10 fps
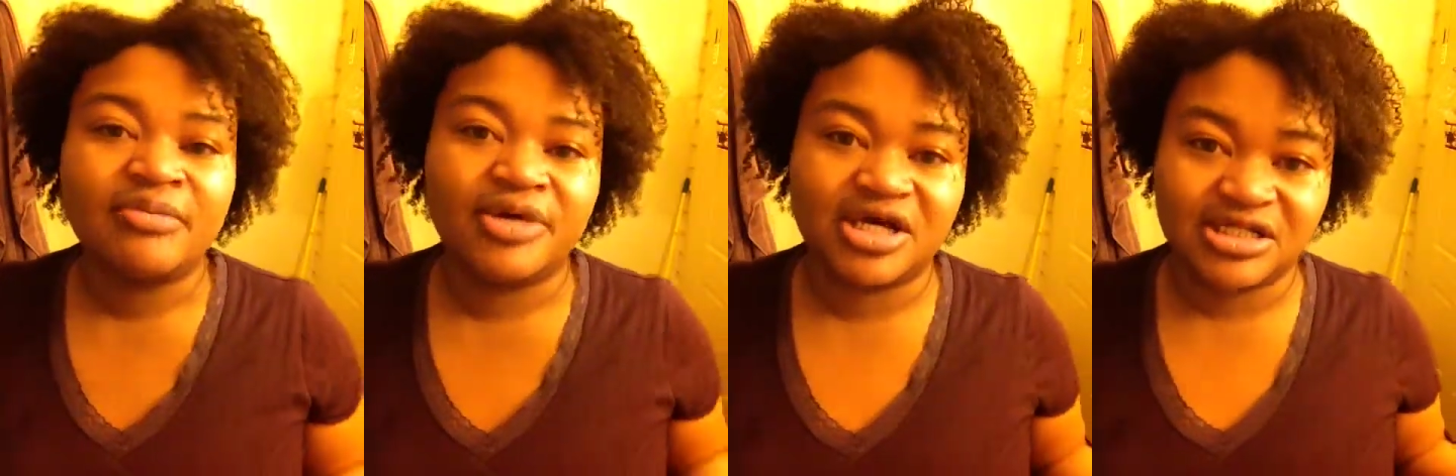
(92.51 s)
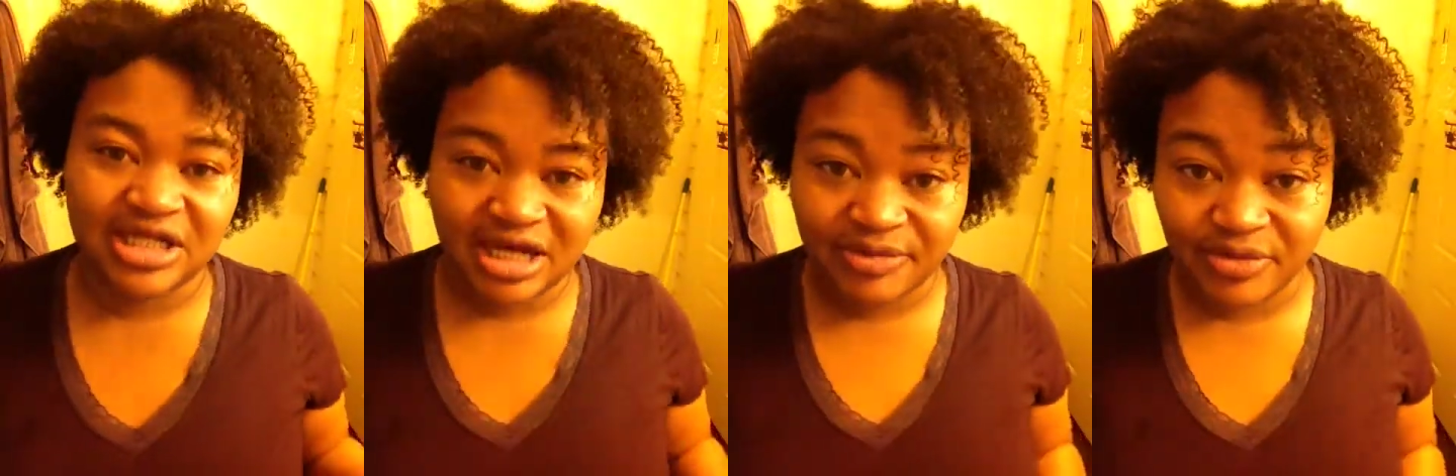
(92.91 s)
because a
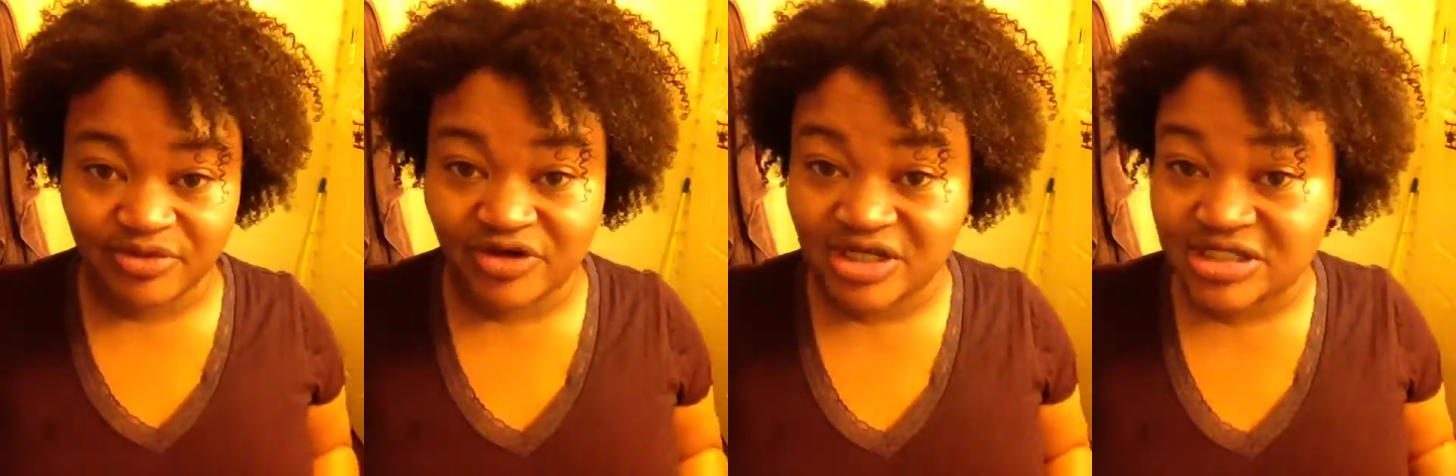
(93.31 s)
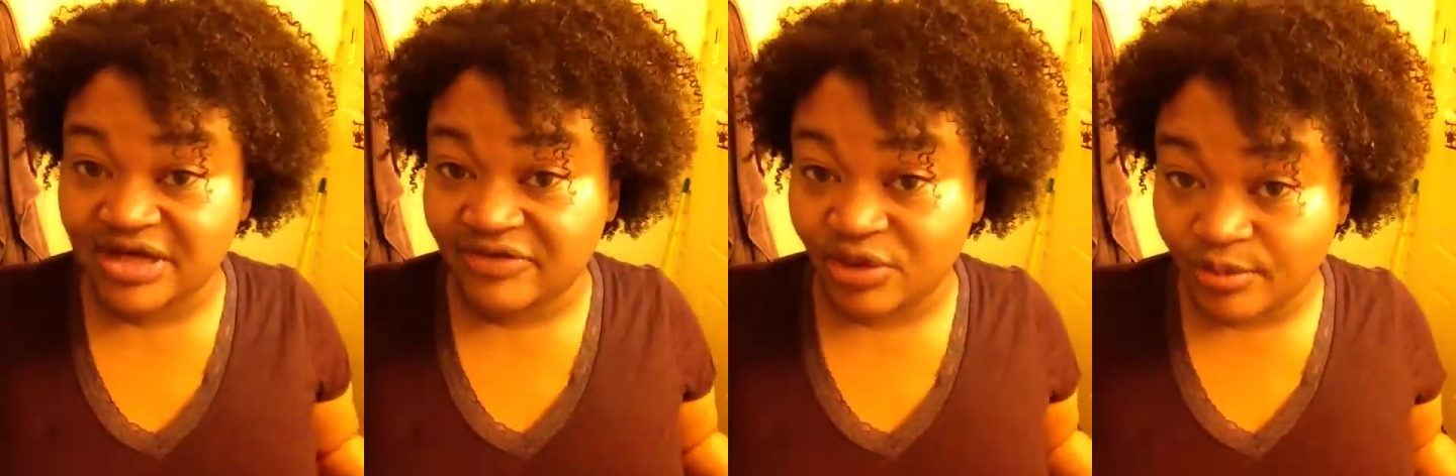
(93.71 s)
lot of people would try to
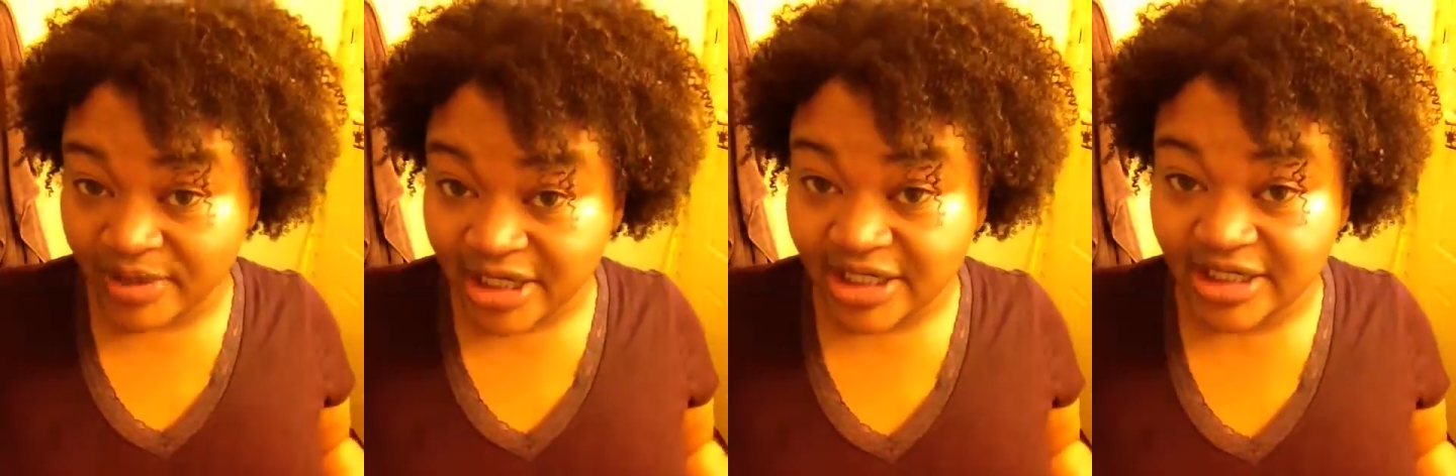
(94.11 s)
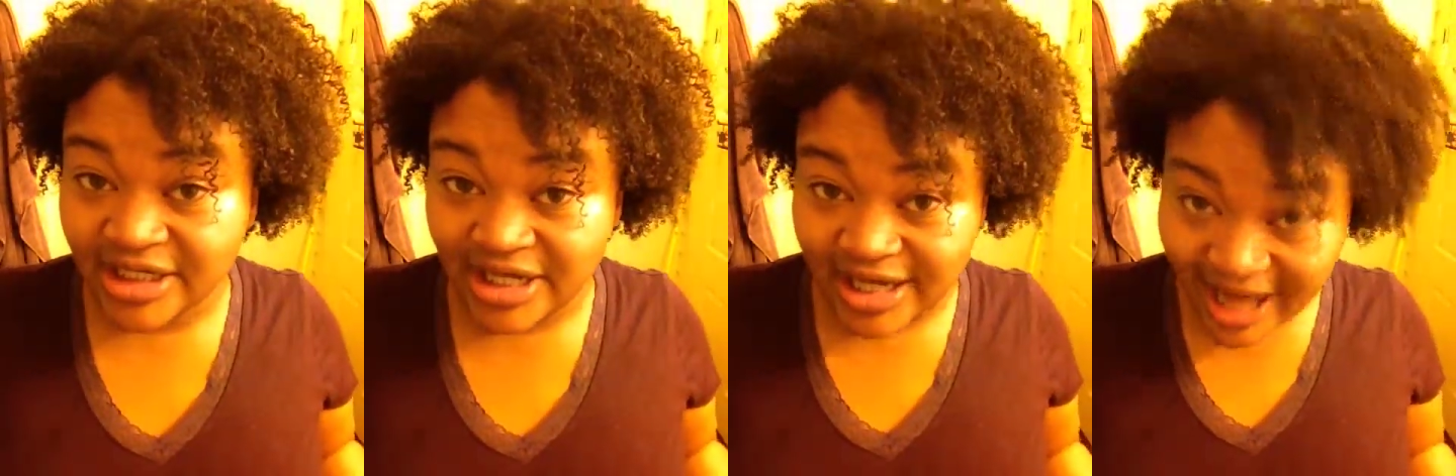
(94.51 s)
save a little
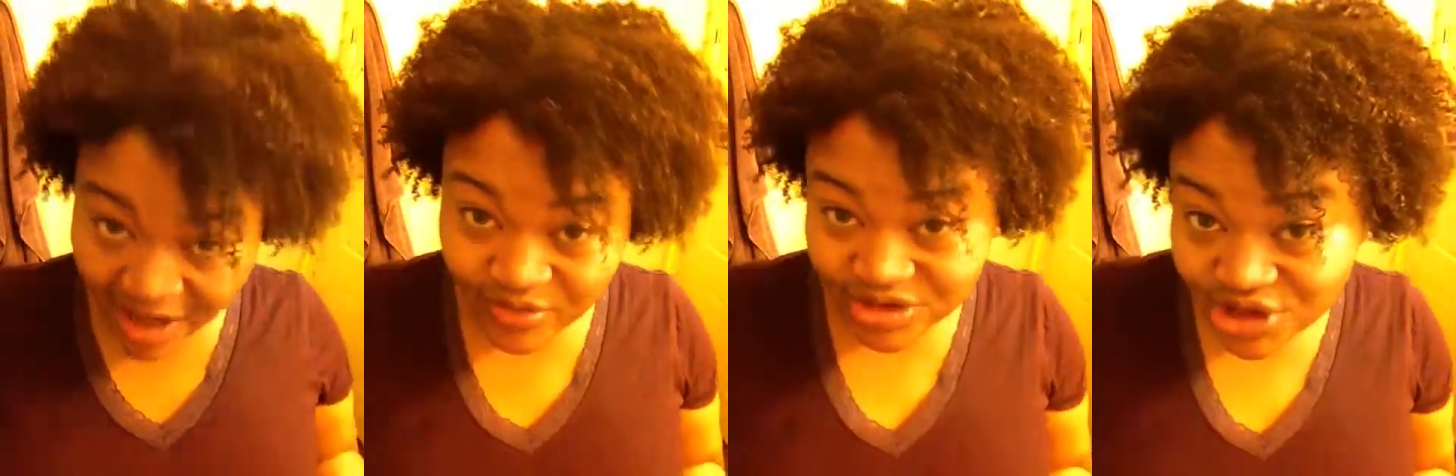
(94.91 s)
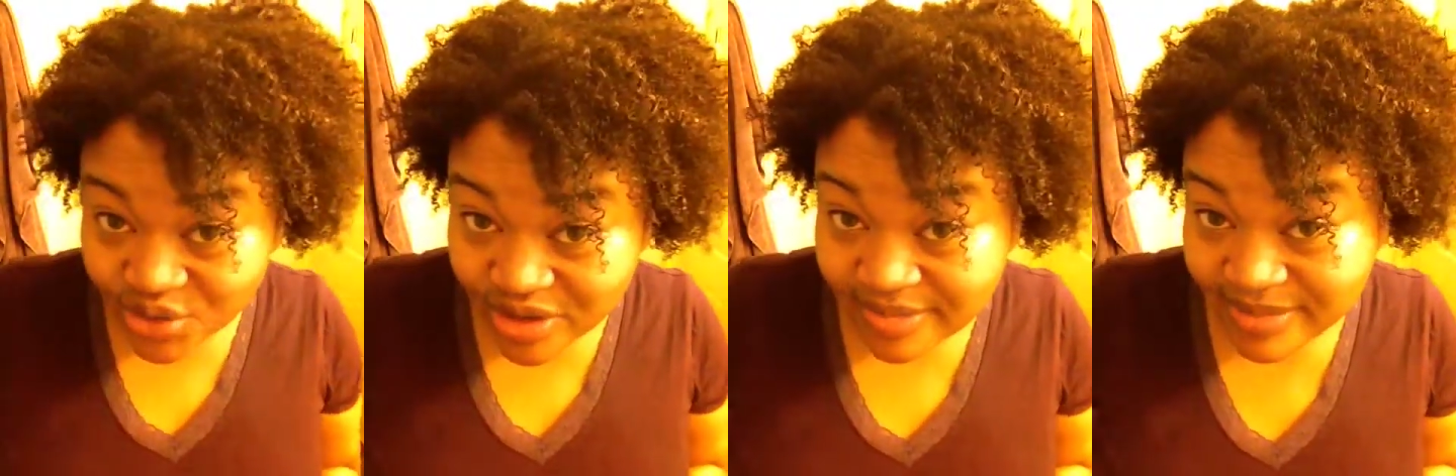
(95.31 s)
money like I was
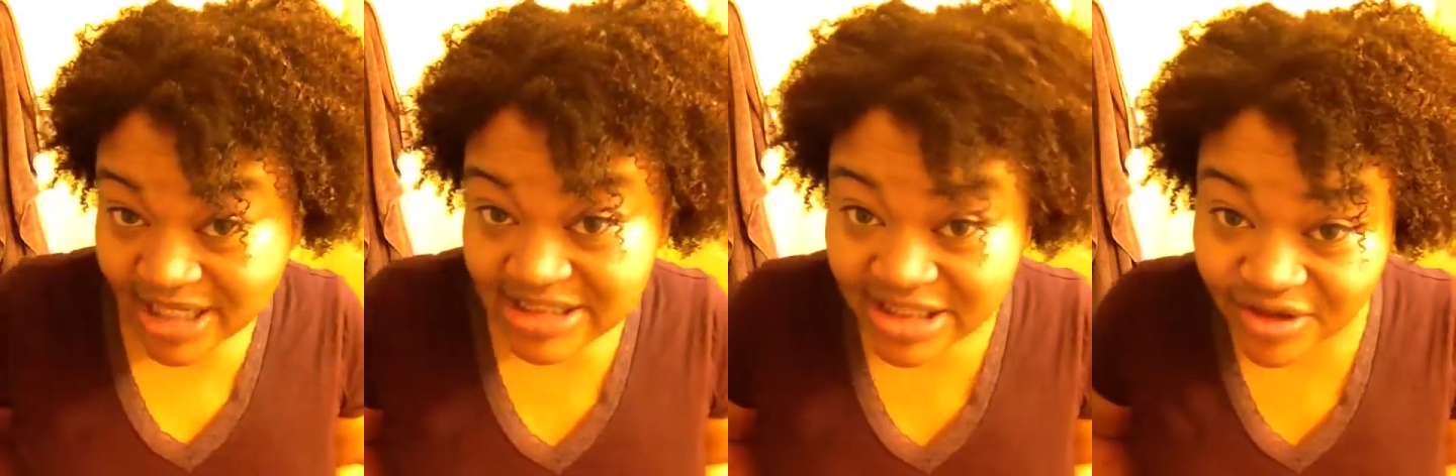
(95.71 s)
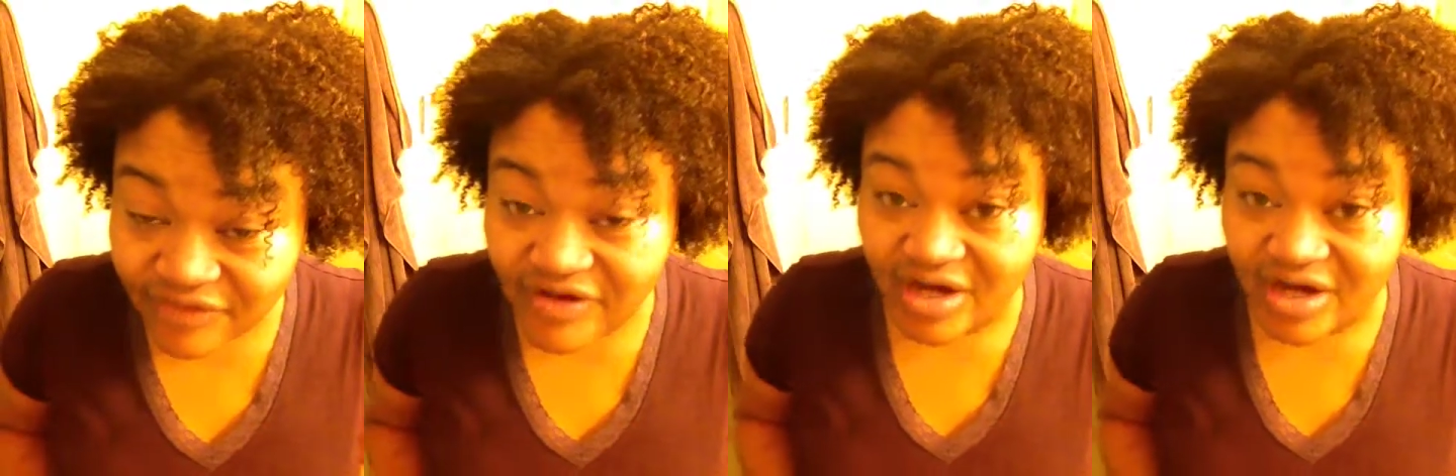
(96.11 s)
doing myself.